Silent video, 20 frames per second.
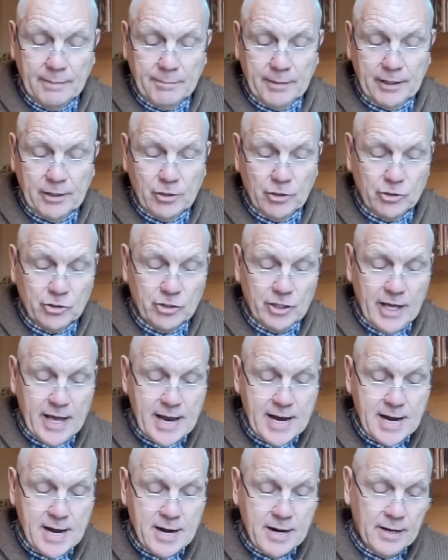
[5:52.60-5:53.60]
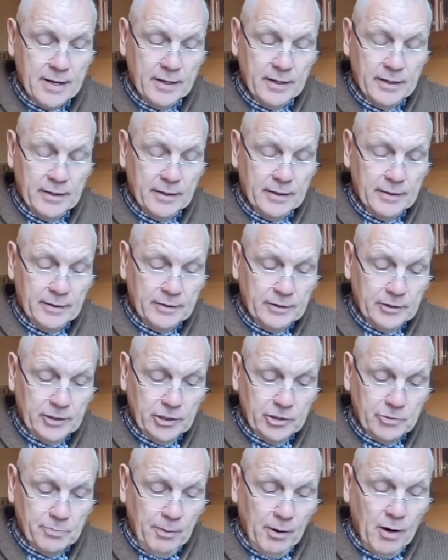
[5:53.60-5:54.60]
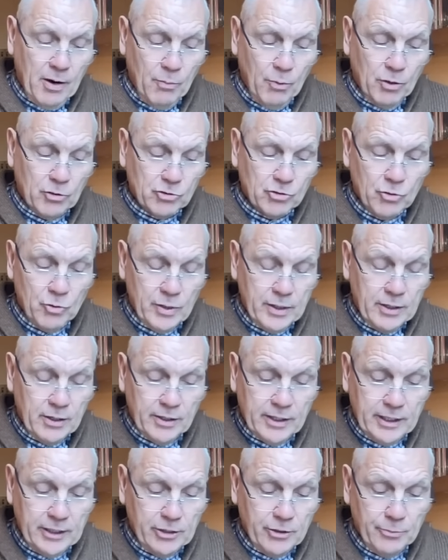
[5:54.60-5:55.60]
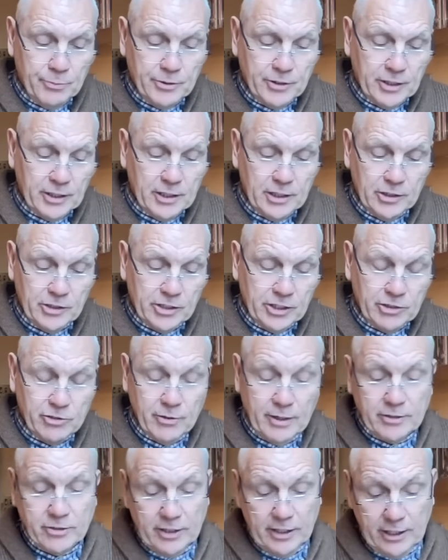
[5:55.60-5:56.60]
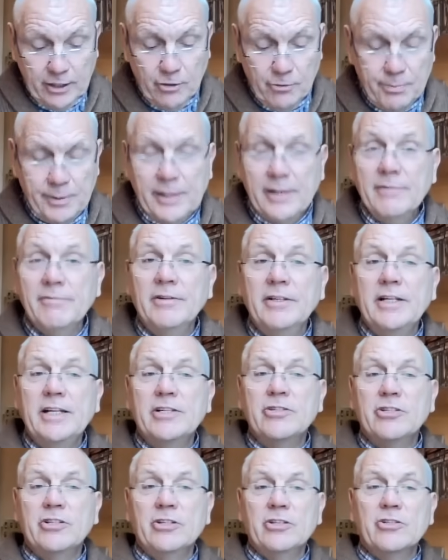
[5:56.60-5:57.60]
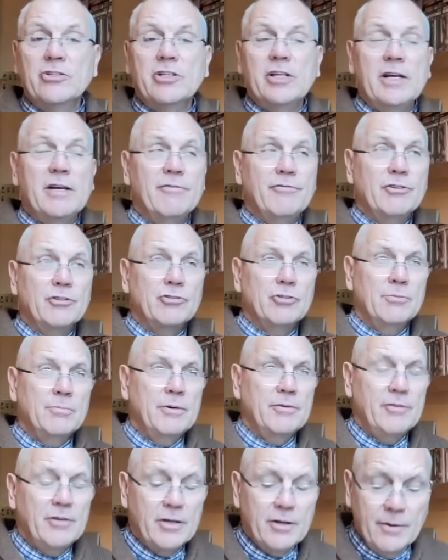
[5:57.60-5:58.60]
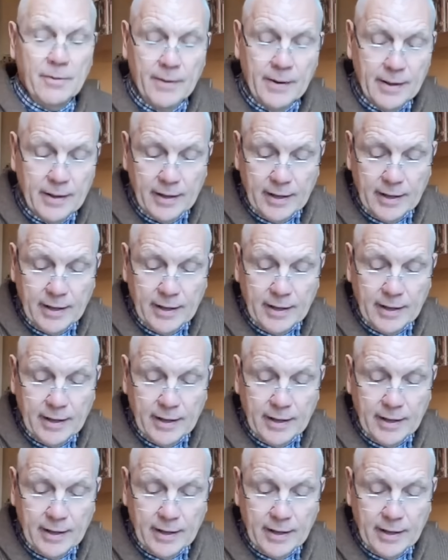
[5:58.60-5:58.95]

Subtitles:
Because then, despite what's going on in your particular situation, there could be even distance here for some of you.